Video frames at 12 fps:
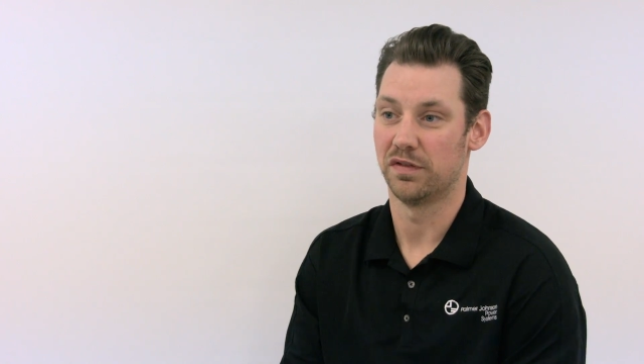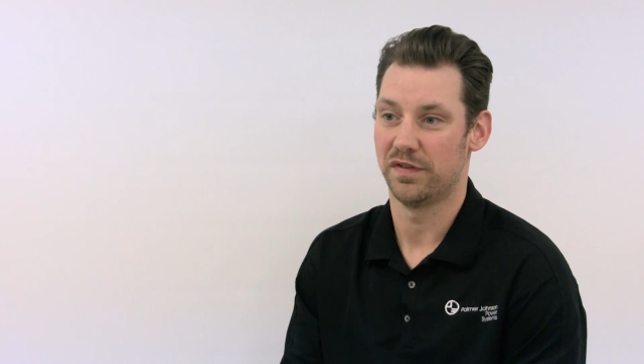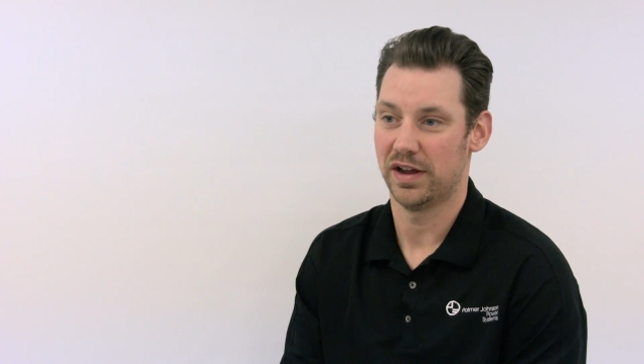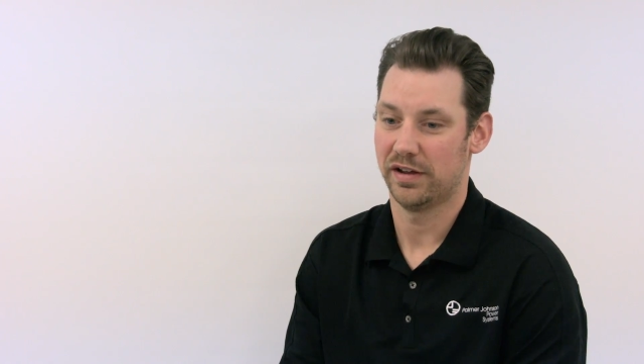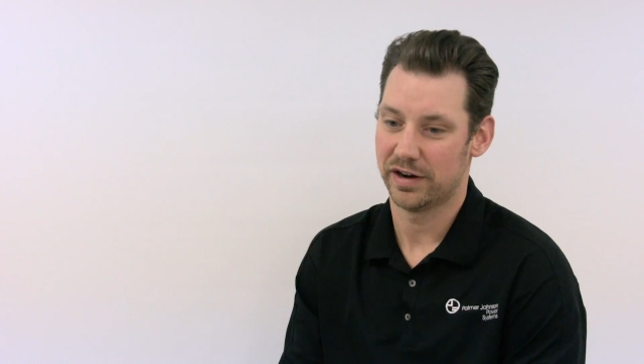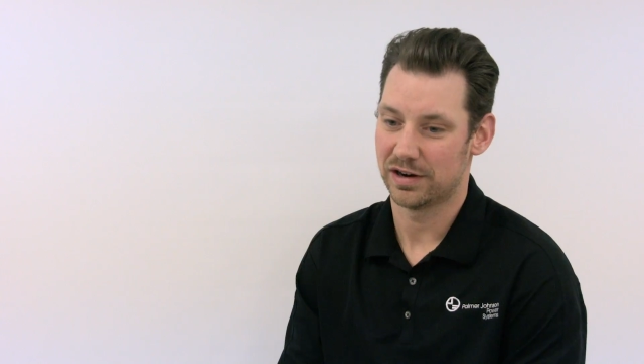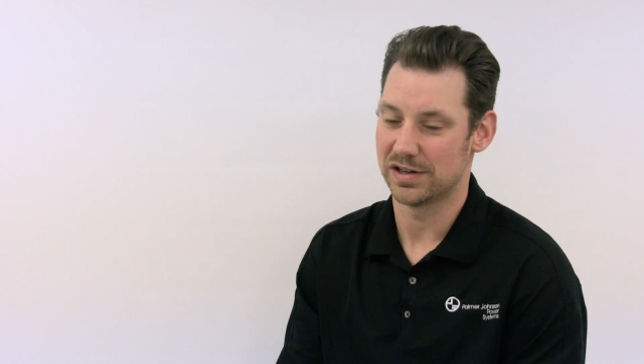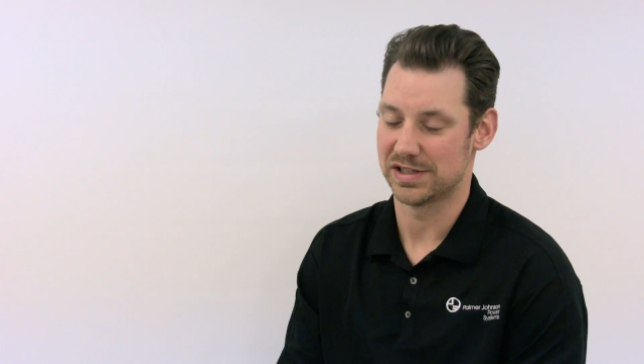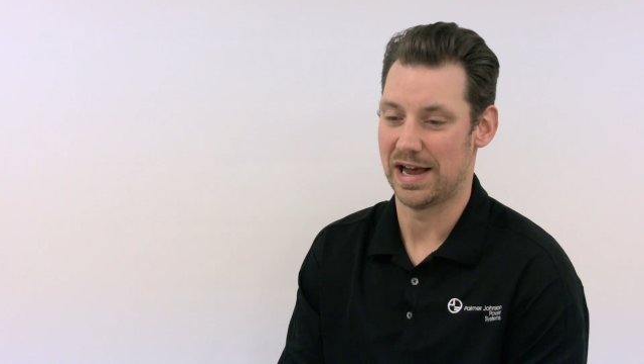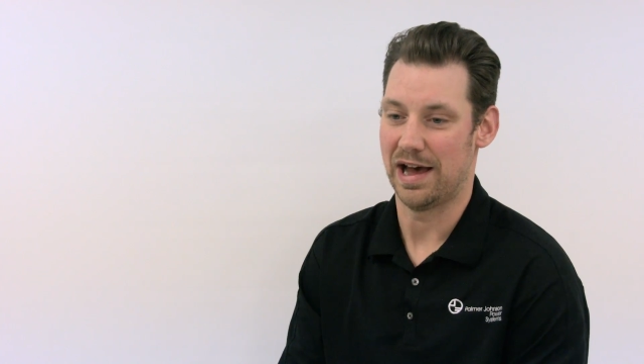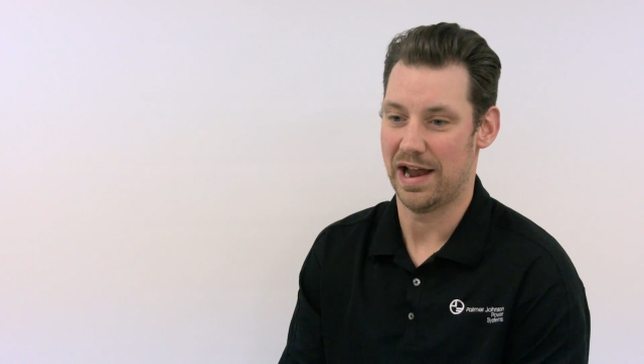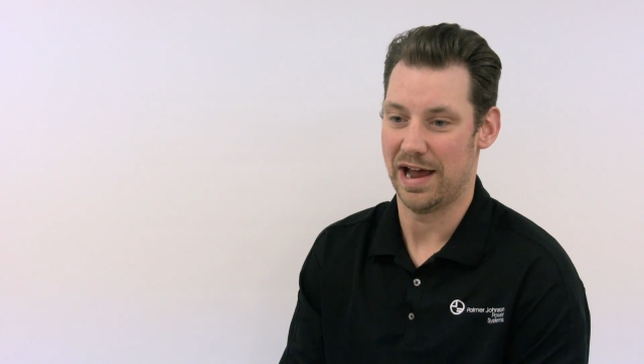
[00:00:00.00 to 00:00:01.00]
failure is
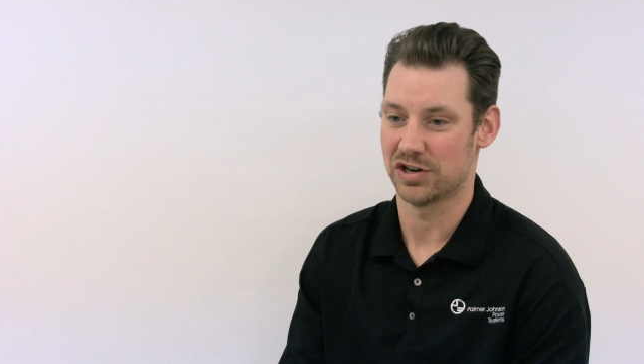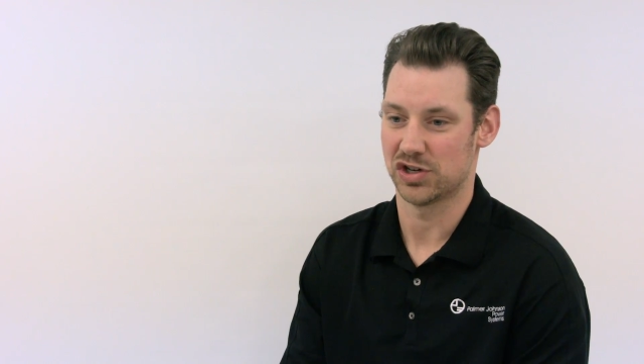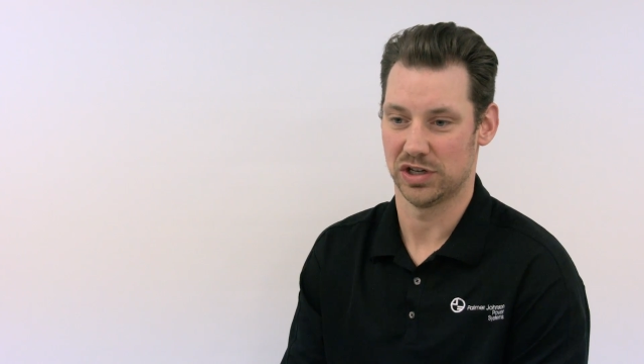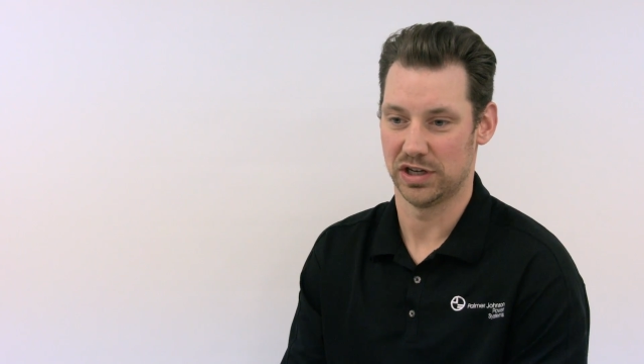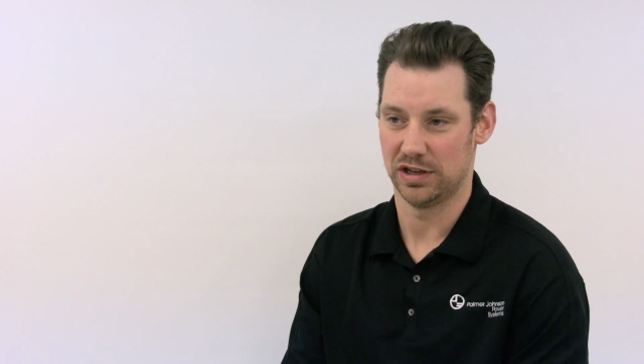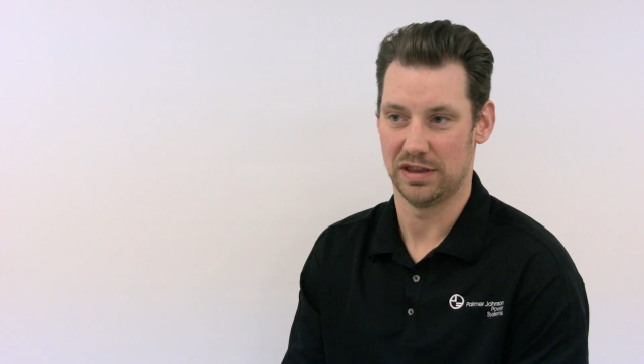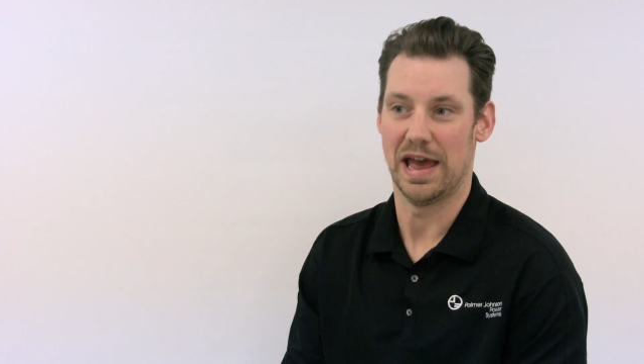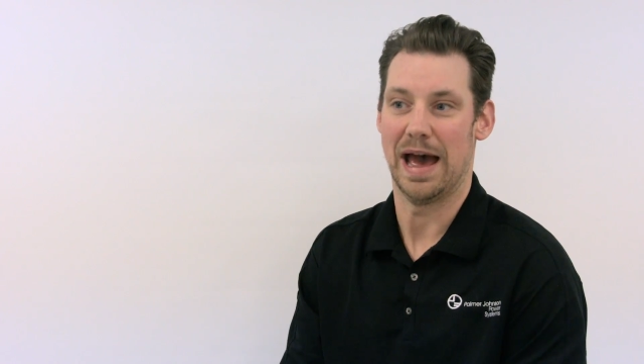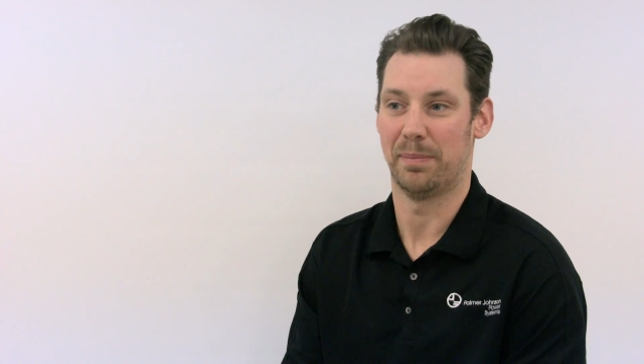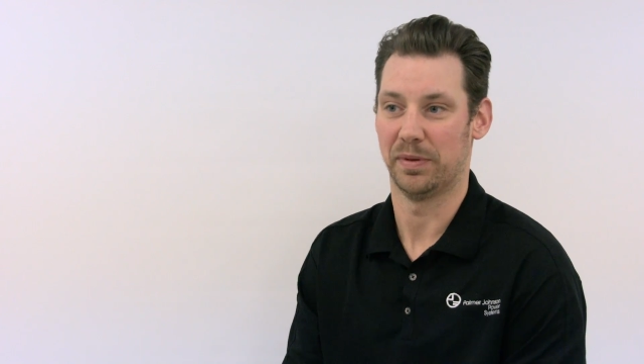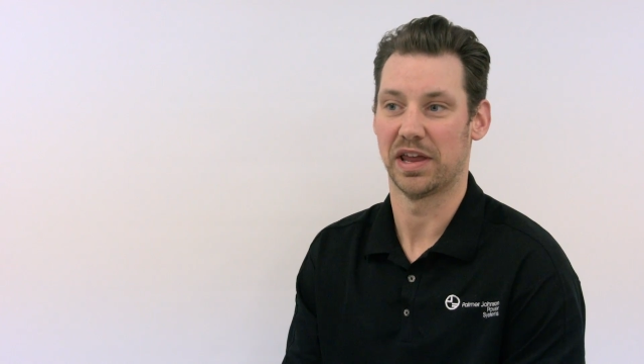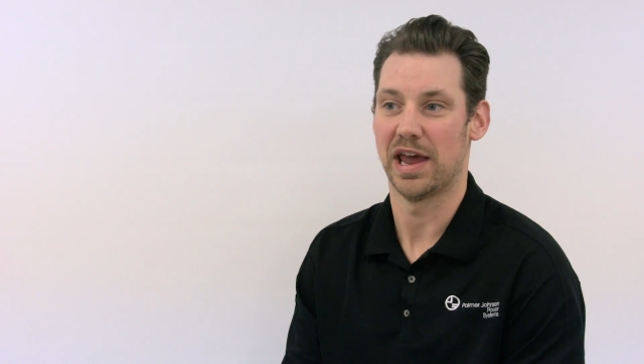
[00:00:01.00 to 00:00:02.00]
not actually the
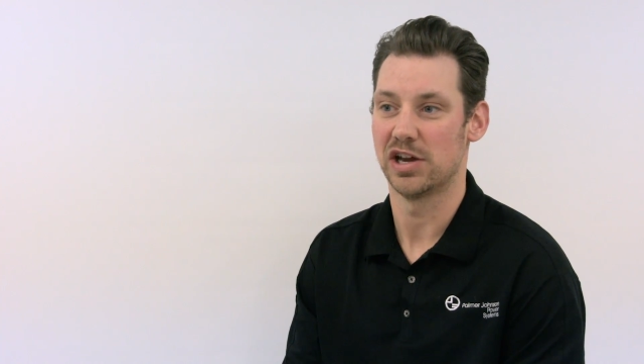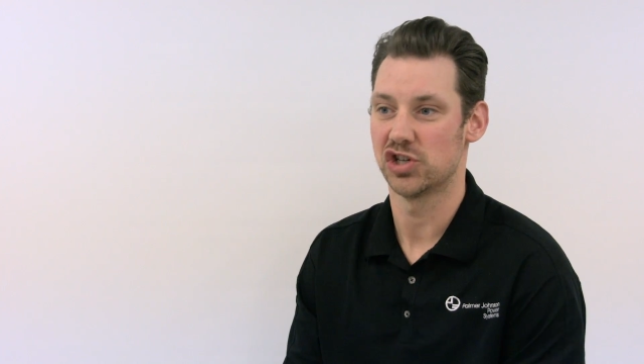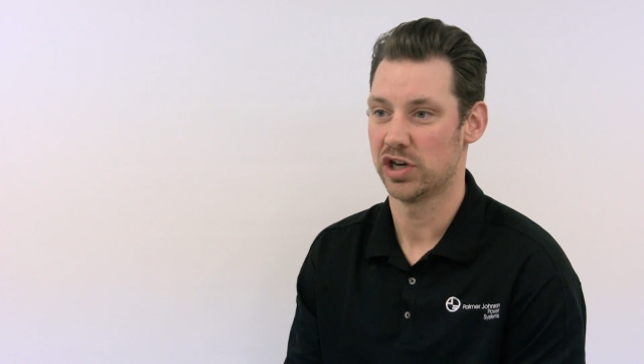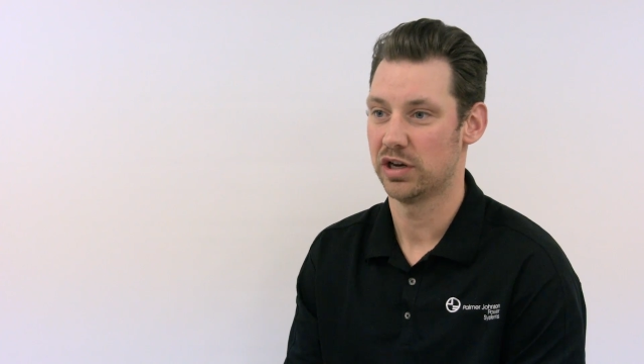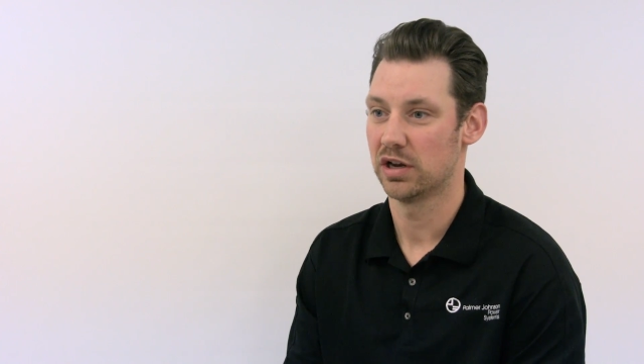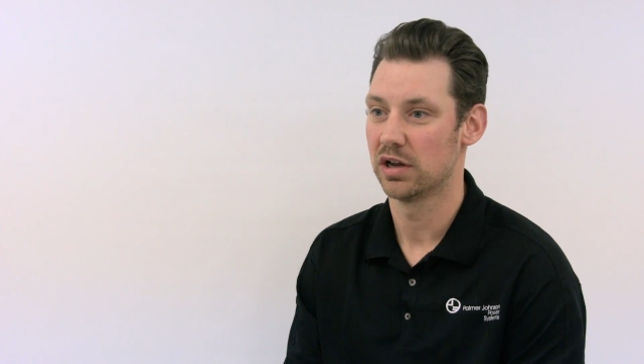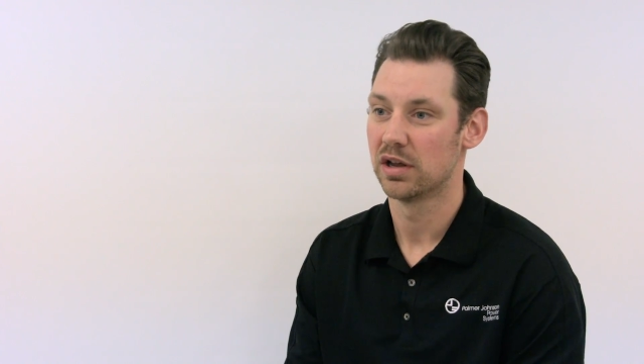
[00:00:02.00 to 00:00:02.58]
application,